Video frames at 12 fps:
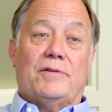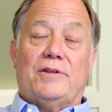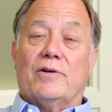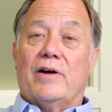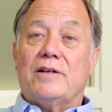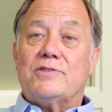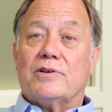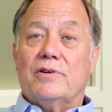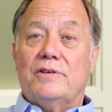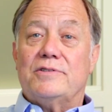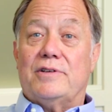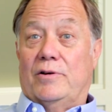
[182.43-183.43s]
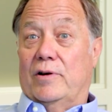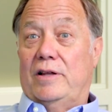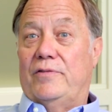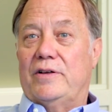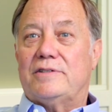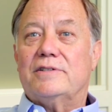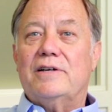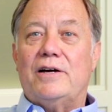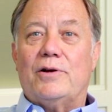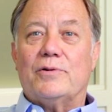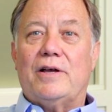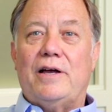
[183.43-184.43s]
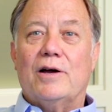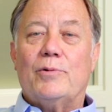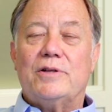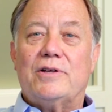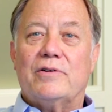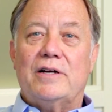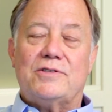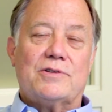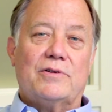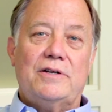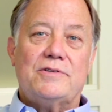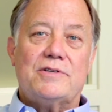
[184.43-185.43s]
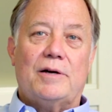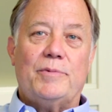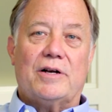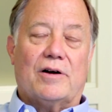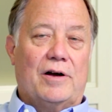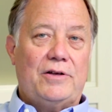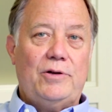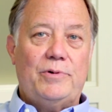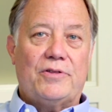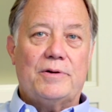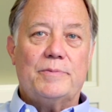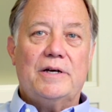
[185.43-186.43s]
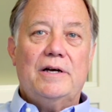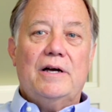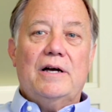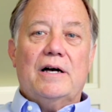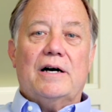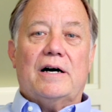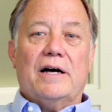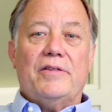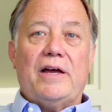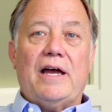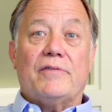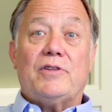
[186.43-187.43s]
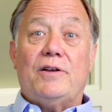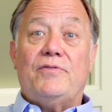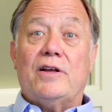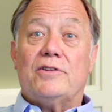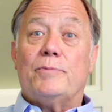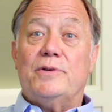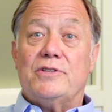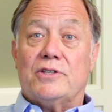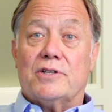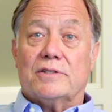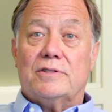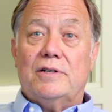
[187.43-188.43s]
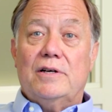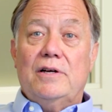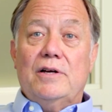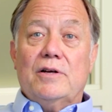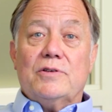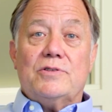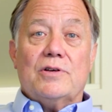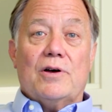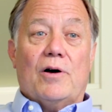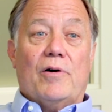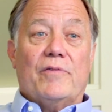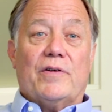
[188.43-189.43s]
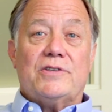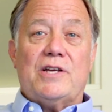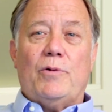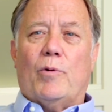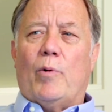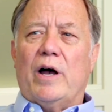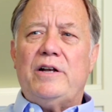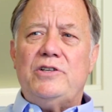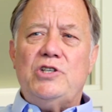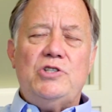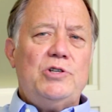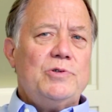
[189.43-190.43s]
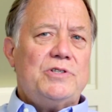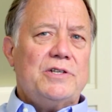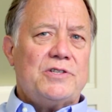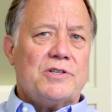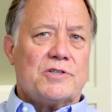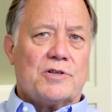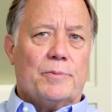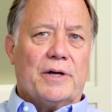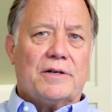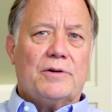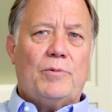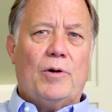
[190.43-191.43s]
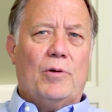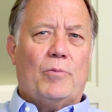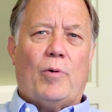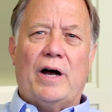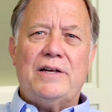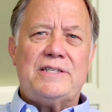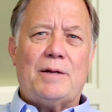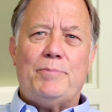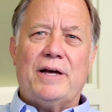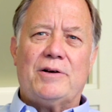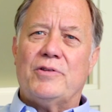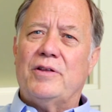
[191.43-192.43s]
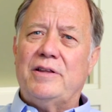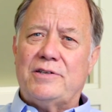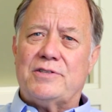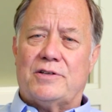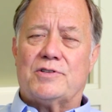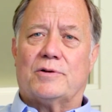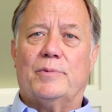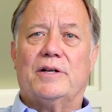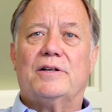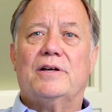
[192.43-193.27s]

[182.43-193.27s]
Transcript: their answer is irrelevant. I don't care what their answer is. I'm going to argue with them, and they have to defend their position. So I'll say, well, why did you choose this instrument? Well, why is that better than this instrument?